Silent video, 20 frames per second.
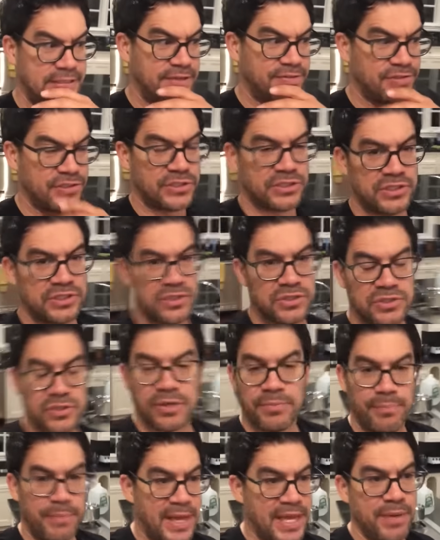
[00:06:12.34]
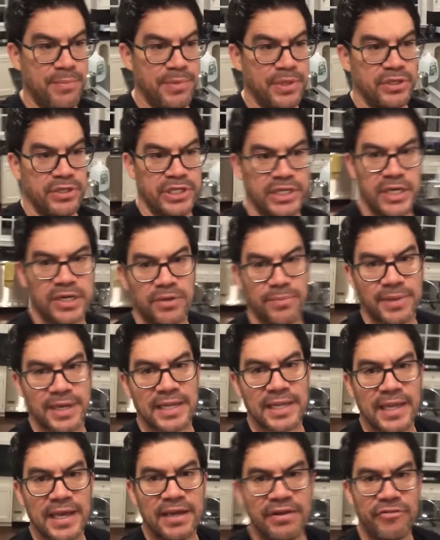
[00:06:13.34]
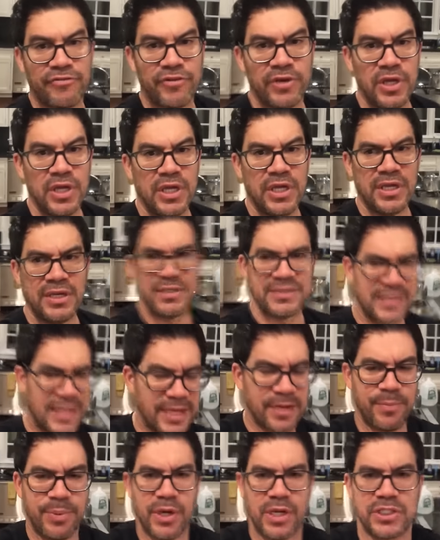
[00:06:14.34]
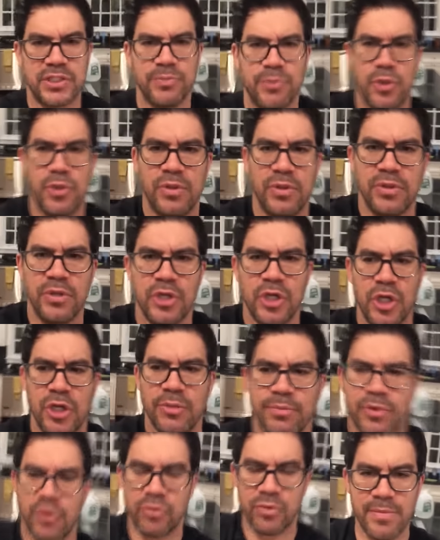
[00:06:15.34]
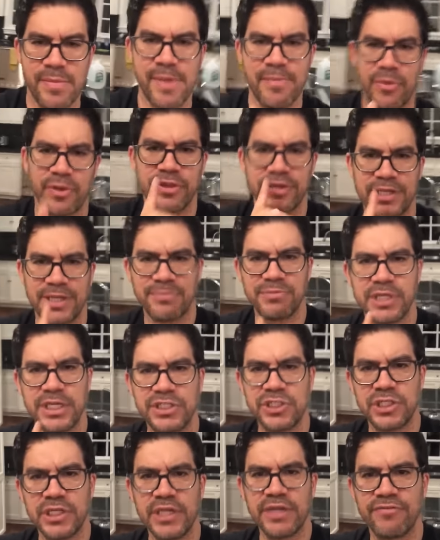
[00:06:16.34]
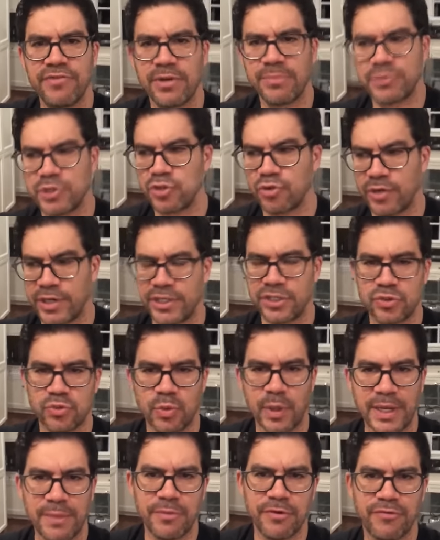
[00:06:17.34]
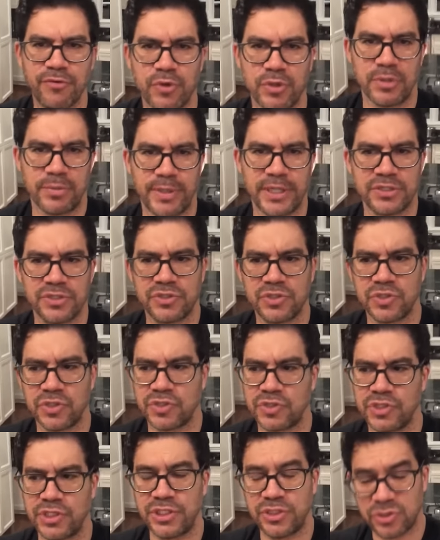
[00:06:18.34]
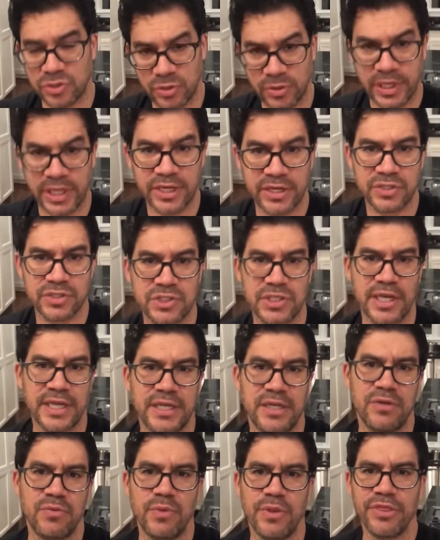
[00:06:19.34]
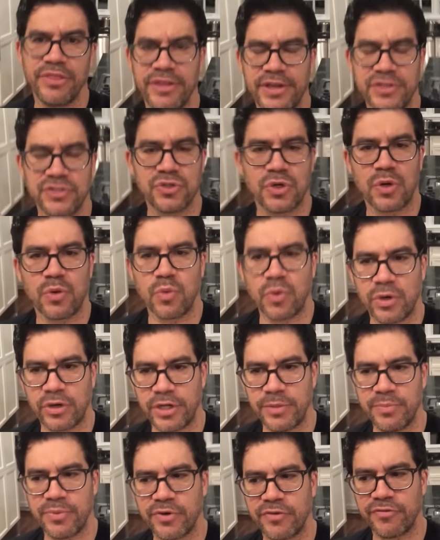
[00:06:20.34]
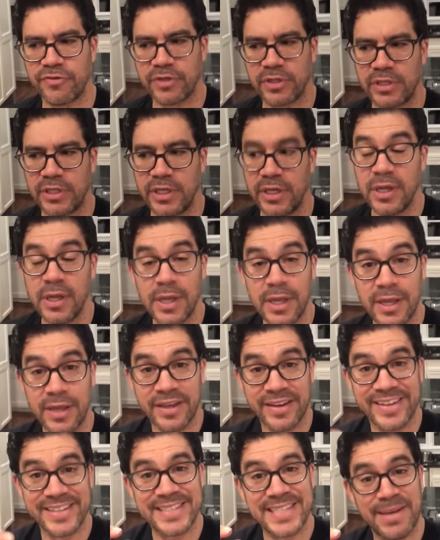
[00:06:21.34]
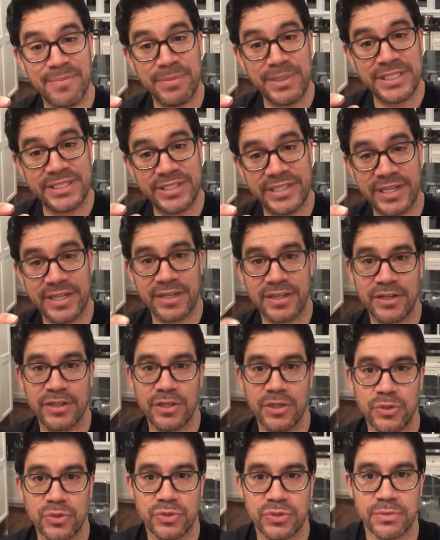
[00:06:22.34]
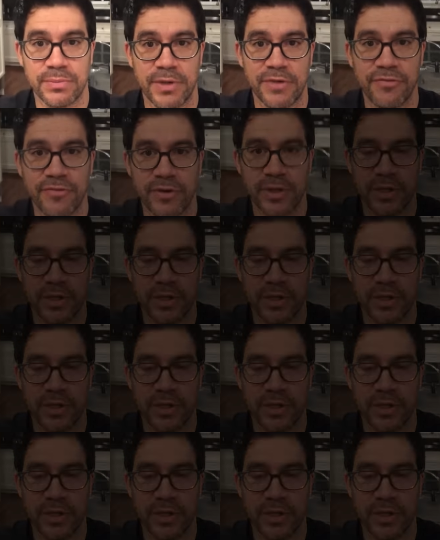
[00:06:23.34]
I never met a millionaire in my life. It's not impossible. But remember, the temptation to give up is greatest right before you're about to succeed. So get excited when things aren't working perfectly, because that means you're getting closer, my